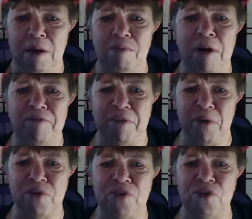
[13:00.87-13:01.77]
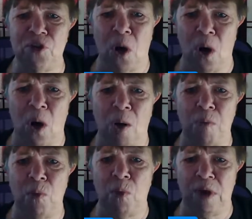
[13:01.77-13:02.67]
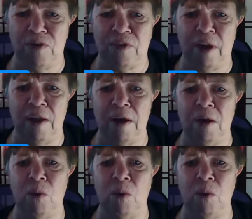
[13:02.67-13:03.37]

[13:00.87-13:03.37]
my first job reselling